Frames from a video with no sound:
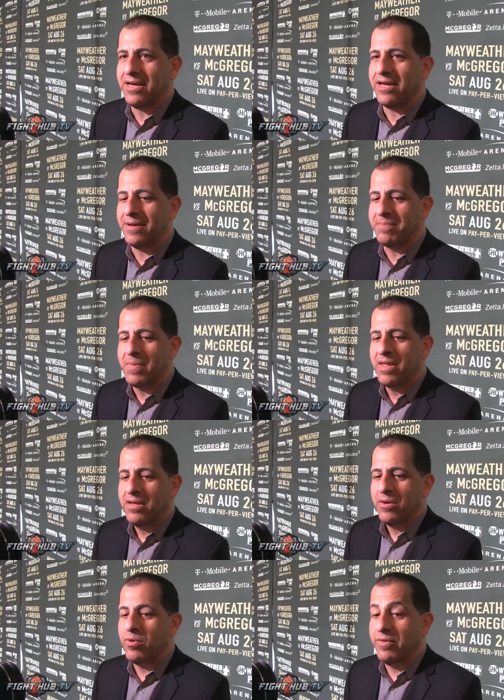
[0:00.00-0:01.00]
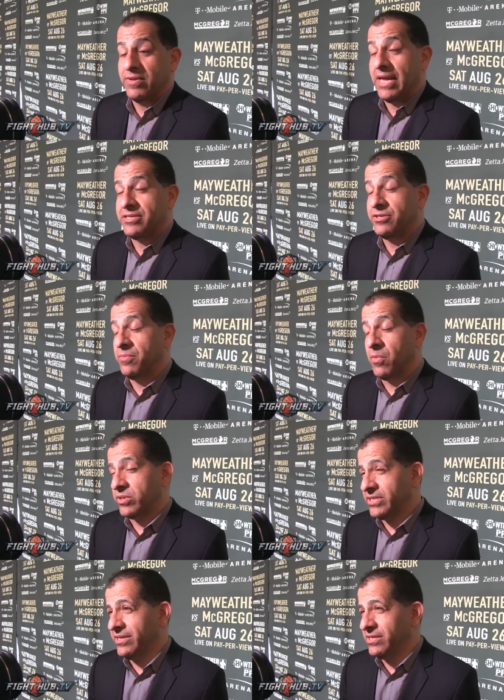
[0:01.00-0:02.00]
We would have liked to do
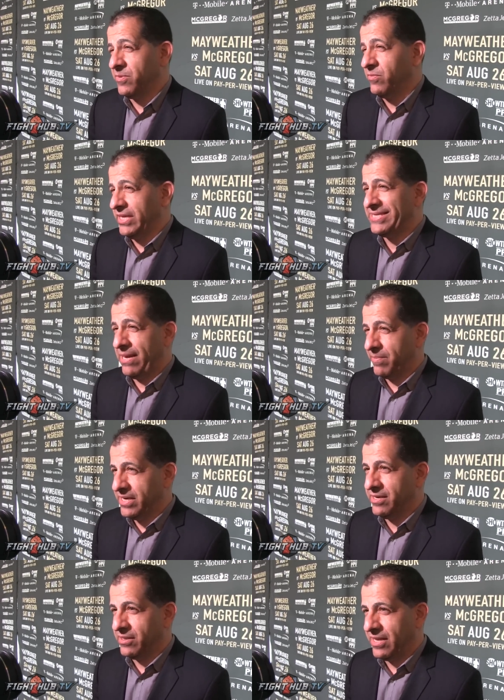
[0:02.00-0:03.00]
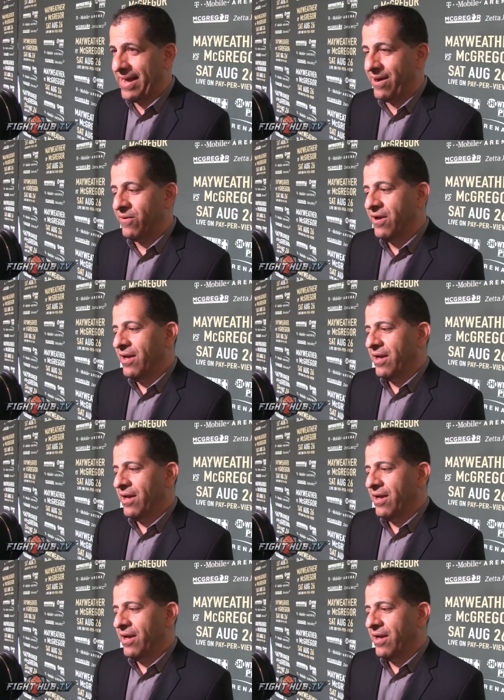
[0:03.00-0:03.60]
more cities, but really time didn't allow.